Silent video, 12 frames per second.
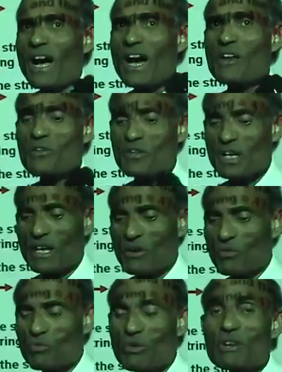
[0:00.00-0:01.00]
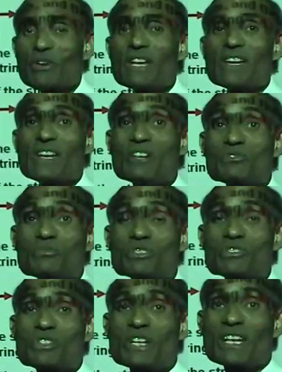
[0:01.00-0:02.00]
Another very
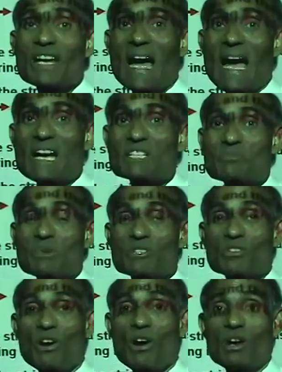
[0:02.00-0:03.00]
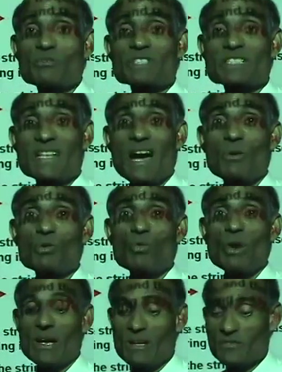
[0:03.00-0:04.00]
interesting aspect of sound
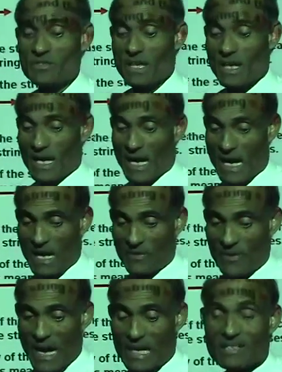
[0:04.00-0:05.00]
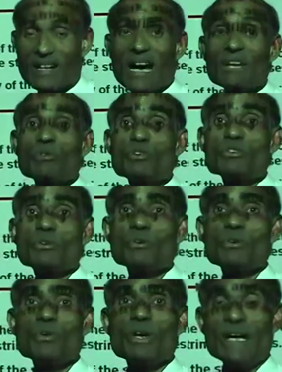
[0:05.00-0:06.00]
waves, and that I will
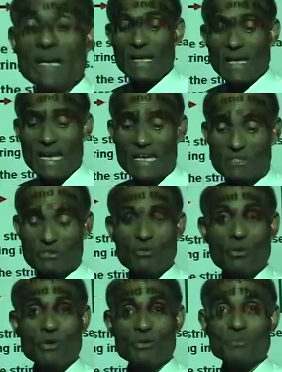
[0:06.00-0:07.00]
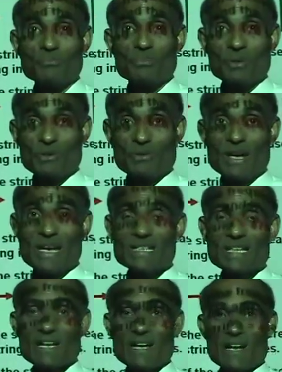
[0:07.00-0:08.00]
do later for you.
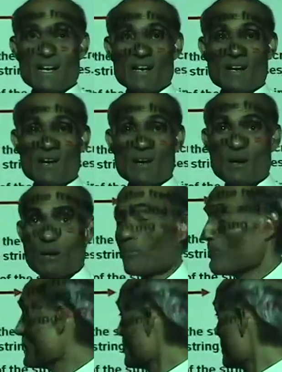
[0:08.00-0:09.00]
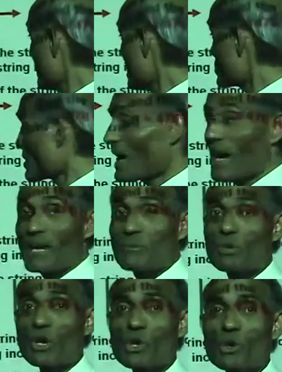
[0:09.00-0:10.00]
Alright? In the
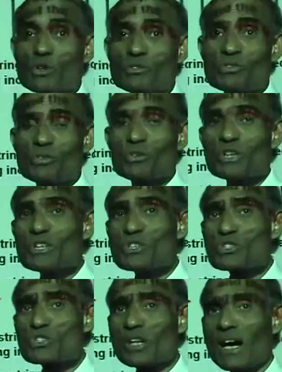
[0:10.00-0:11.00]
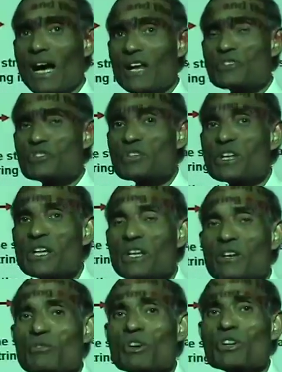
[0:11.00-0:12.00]
meantime, look through this and
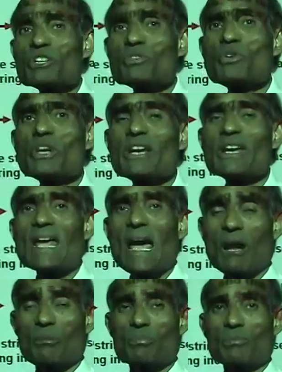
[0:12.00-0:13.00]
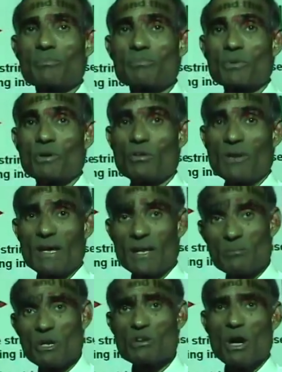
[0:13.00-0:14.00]
see whether you need any help. Alright,
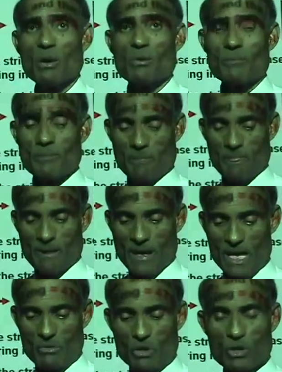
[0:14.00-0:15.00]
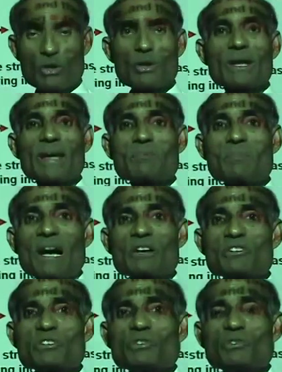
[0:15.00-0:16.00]
let me know. I will get
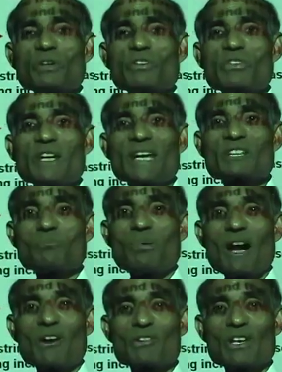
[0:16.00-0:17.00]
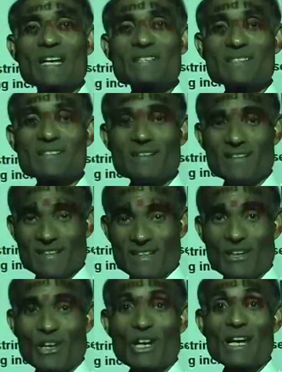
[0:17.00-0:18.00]
back to you with the next part of the lesson
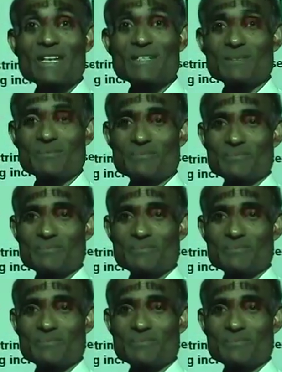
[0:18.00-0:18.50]
a little later.